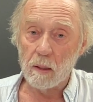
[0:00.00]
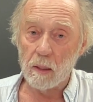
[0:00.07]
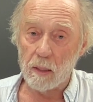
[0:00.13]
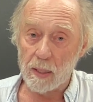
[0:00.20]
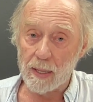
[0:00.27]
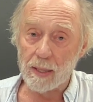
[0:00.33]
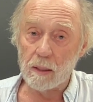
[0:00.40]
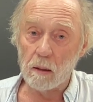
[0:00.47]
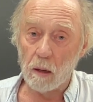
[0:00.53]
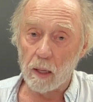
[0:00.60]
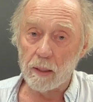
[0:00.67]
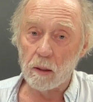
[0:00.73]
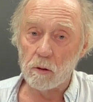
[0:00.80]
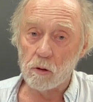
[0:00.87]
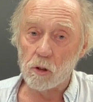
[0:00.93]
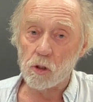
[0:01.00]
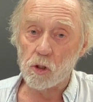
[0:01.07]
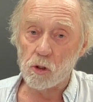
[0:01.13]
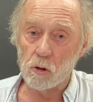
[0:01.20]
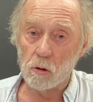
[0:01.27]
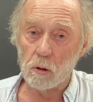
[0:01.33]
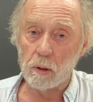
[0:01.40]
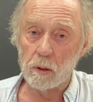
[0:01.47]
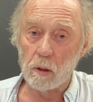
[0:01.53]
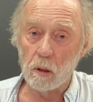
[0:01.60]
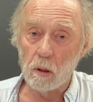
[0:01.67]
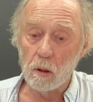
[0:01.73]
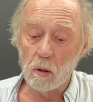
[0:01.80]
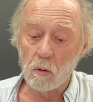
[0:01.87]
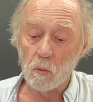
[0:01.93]
Then I understood
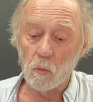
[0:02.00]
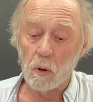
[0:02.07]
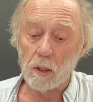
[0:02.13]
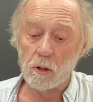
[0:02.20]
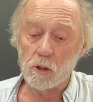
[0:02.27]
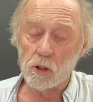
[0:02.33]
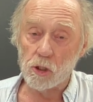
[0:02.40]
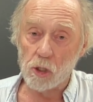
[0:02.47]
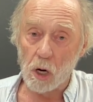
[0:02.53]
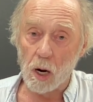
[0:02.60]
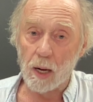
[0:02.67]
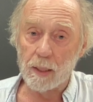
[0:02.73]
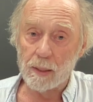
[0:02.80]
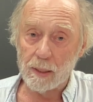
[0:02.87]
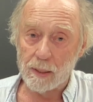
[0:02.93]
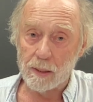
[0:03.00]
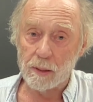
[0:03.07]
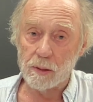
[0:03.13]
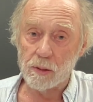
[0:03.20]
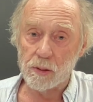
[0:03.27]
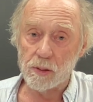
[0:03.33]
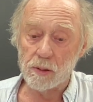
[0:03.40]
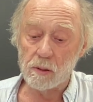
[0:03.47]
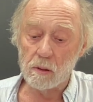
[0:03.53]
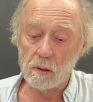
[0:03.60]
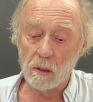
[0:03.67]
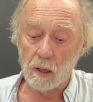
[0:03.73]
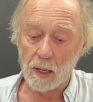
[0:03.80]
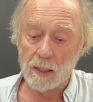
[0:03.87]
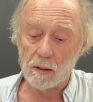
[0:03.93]
what shock is,
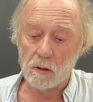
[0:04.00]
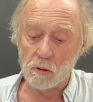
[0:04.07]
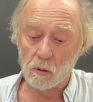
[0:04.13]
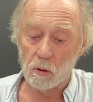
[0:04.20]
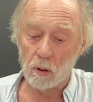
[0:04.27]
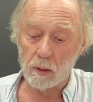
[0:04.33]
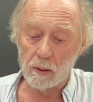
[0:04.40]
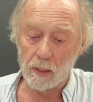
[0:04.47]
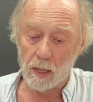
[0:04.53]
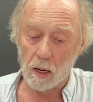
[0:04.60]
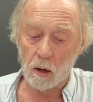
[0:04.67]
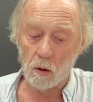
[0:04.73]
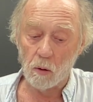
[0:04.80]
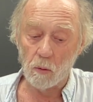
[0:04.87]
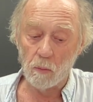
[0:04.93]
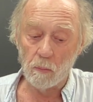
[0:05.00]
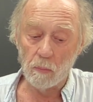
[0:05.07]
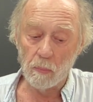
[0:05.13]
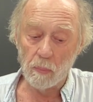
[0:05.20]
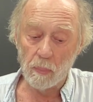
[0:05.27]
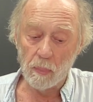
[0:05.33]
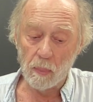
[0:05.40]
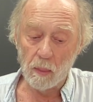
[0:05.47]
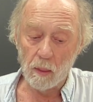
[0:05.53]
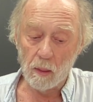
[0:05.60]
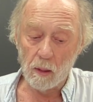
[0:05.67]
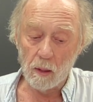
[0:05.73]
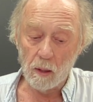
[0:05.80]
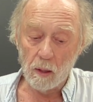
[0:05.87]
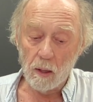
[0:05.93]
I thought now.
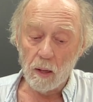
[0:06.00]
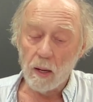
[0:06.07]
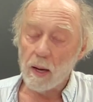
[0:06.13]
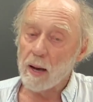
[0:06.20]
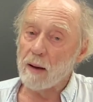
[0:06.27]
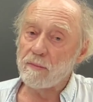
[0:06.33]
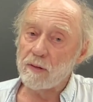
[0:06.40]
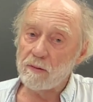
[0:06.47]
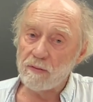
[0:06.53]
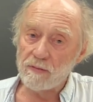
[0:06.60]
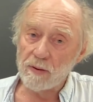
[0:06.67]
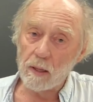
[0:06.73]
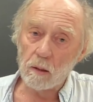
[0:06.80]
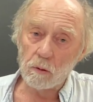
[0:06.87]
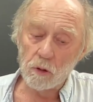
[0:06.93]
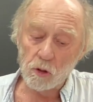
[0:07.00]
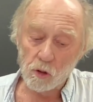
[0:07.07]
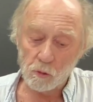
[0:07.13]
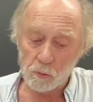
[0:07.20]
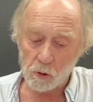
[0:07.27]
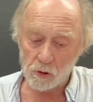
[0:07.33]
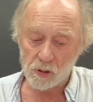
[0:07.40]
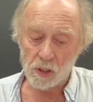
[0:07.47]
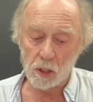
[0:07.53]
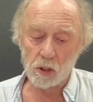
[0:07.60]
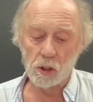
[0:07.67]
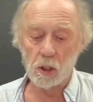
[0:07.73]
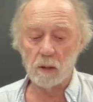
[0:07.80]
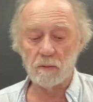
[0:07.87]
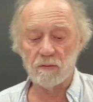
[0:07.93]
Having failed as a
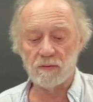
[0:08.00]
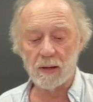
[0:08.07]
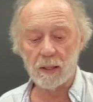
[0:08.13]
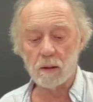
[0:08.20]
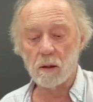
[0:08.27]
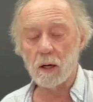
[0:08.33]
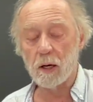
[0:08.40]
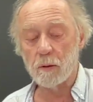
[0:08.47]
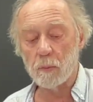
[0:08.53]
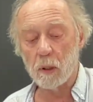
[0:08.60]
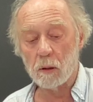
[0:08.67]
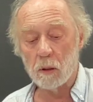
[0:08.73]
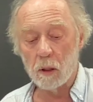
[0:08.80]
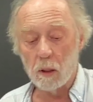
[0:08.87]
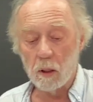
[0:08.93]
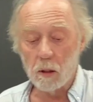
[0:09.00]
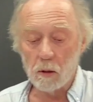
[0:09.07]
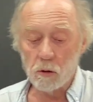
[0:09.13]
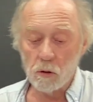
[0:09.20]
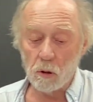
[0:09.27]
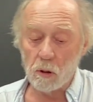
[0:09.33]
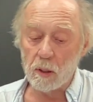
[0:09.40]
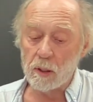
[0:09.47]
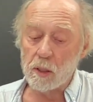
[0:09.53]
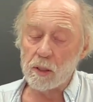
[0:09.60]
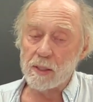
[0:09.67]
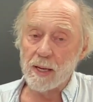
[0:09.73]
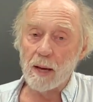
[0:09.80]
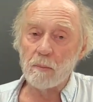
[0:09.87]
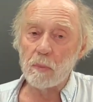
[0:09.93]
musician, Wertheimer turned
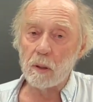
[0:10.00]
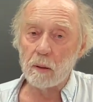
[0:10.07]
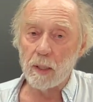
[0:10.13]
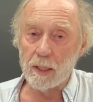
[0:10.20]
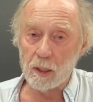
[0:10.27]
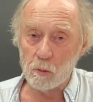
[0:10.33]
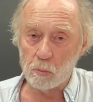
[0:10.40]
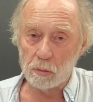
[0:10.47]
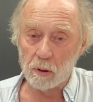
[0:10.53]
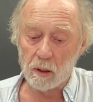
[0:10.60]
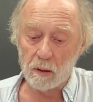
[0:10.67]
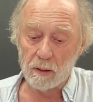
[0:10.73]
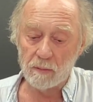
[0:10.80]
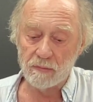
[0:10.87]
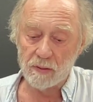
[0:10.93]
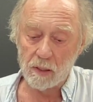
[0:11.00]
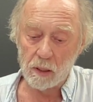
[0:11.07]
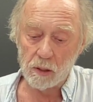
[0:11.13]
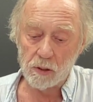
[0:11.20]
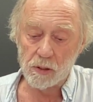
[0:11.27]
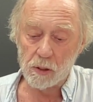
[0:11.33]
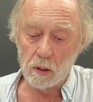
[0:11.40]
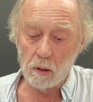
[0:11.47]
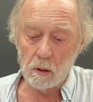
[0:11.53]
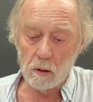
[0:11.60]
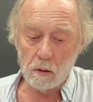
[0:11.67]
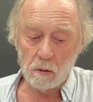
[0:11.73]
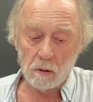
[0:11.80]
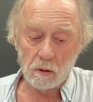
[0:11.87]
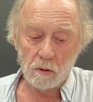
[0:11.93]
his emulating proclivities
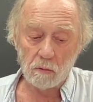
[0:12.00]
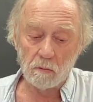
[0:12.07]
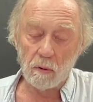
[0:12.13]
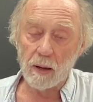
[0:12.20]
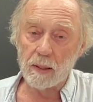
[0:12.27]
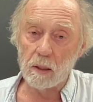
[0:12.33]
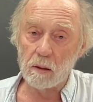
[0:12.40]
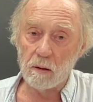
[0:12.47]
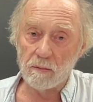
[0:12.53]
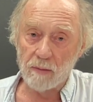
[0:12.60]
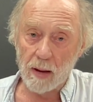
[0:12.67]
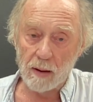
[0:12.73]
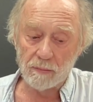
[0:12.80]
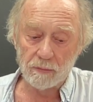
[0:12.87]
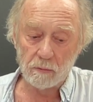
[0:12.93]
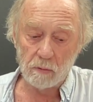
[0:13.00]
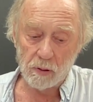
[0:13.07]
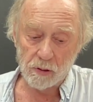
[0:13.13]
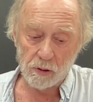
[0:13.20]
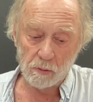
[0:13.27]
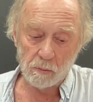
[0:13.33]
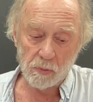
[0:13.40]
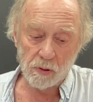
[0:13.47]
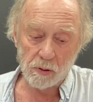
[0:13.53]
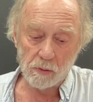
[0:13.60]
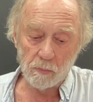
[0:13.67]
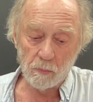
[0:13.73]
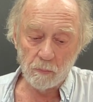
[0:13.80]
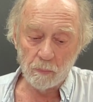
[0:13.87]
to the writing of aphorisms,